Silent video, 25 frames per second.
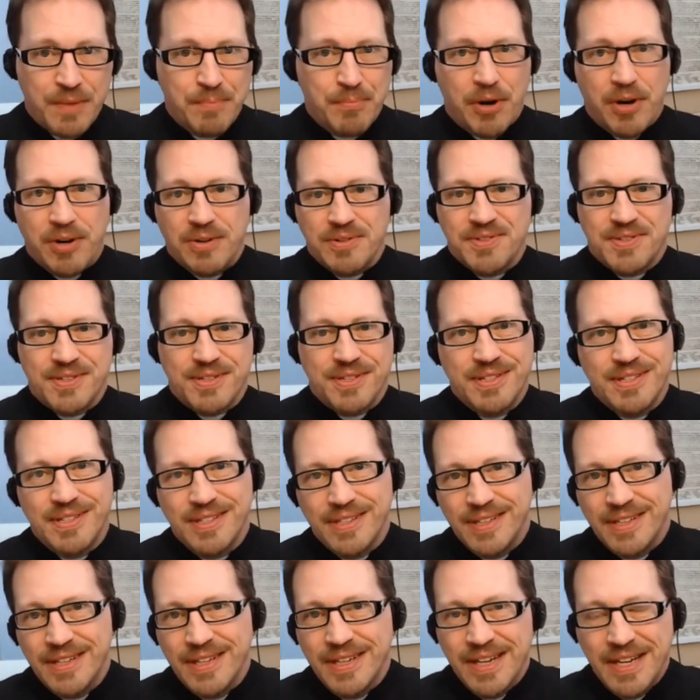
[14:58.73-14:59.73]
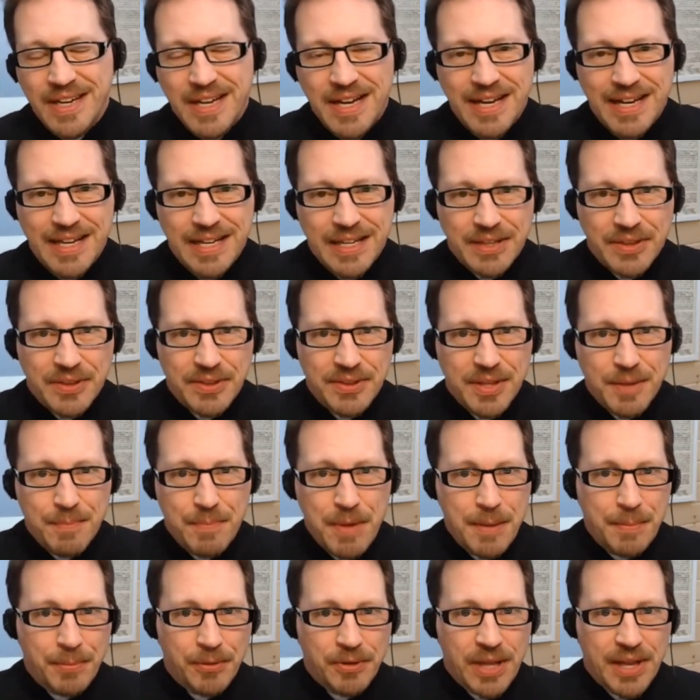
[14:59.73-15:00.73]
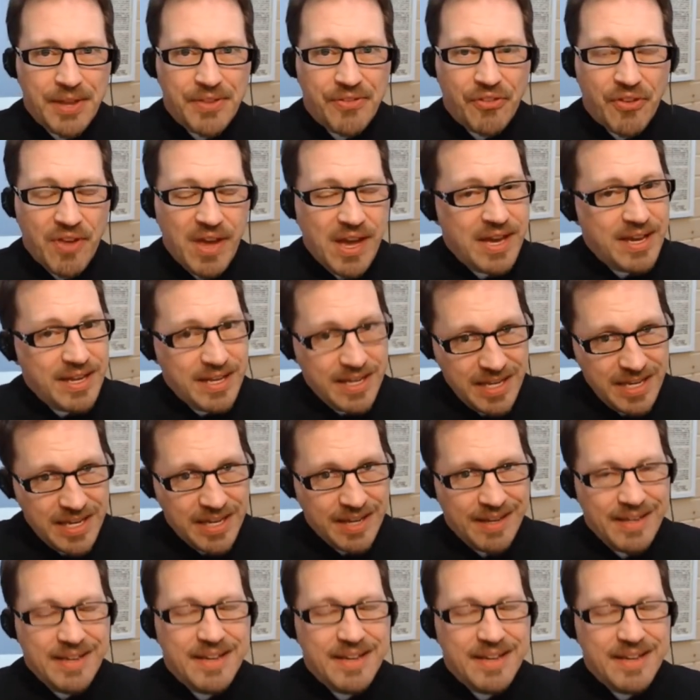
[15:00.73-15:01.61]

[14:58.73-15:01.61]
parts. The people that say it